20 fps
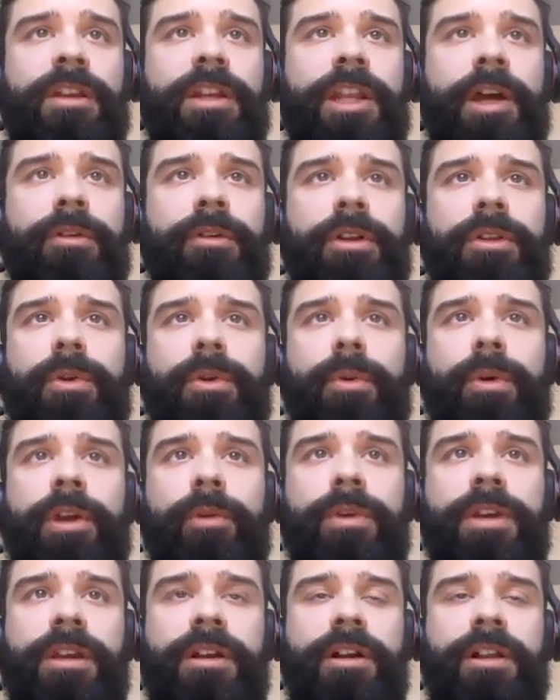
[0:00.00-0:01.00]
Now, another way
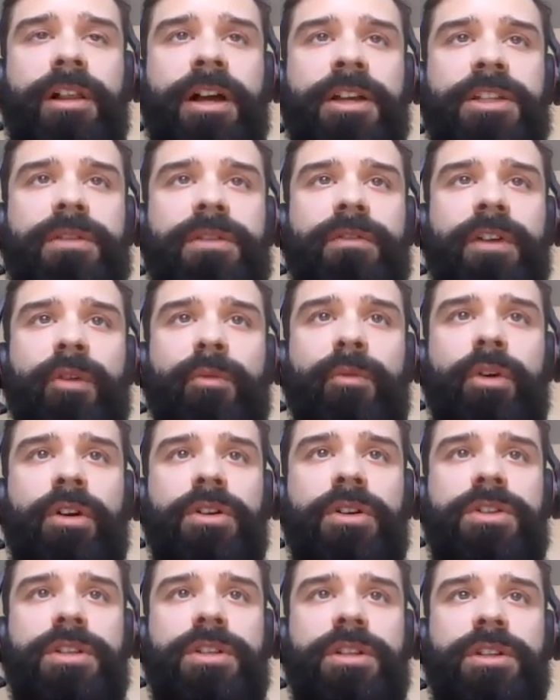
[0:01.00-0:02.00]
we can classify
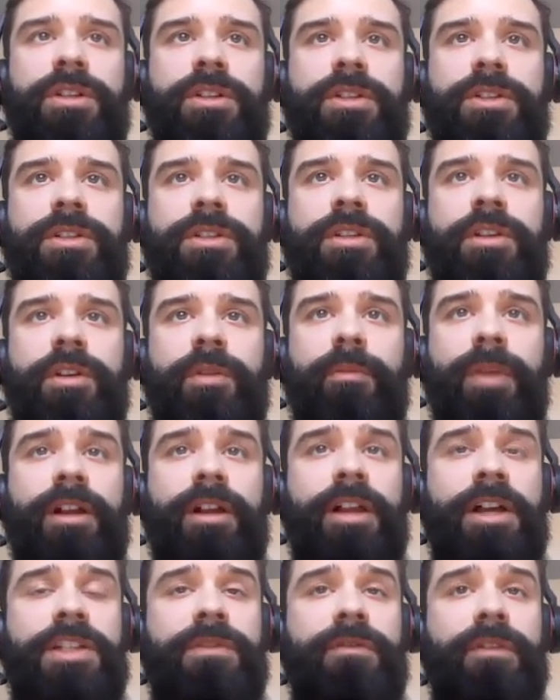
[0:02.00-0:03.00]
parts is by
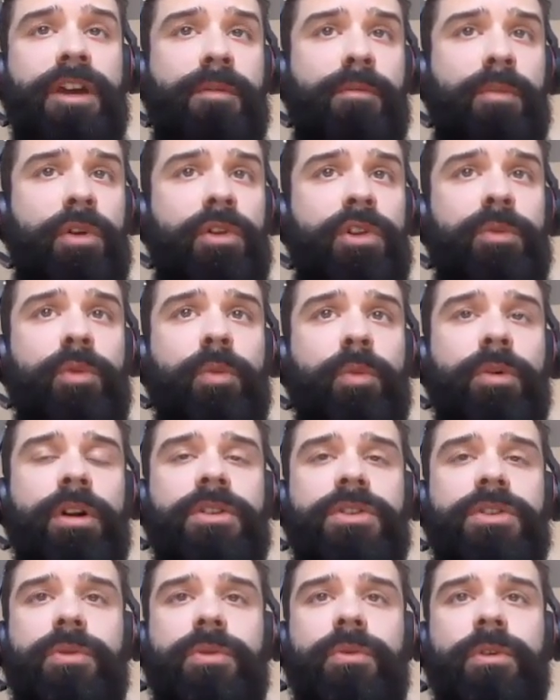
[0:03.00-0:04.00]
classifying multiple
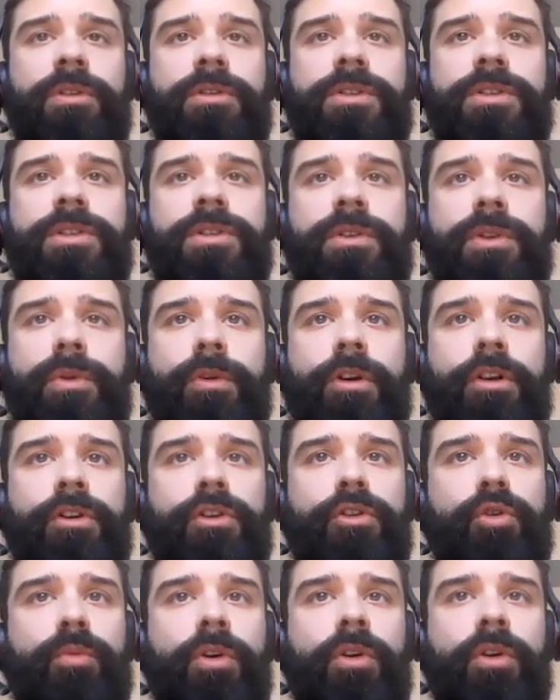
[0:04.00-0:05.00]
parts at once through our
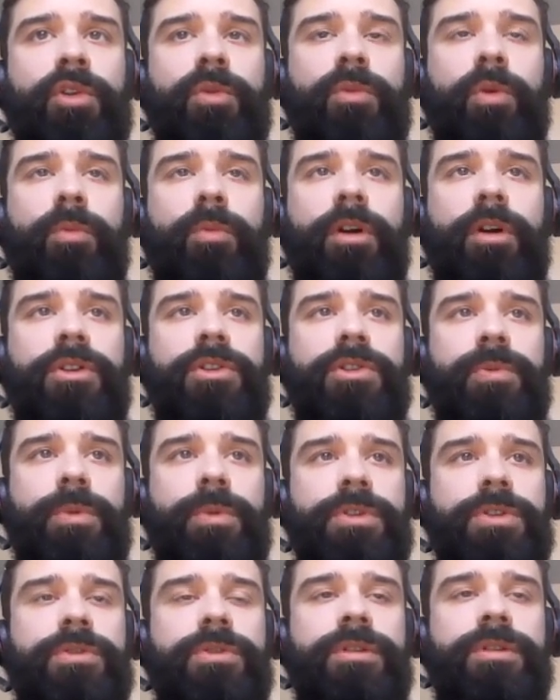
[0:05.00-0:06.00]
new multiple parts
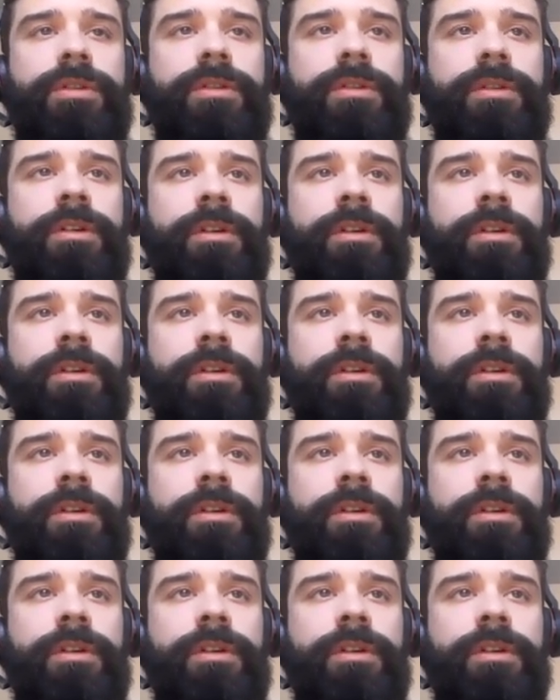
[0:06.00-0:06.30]
wizard.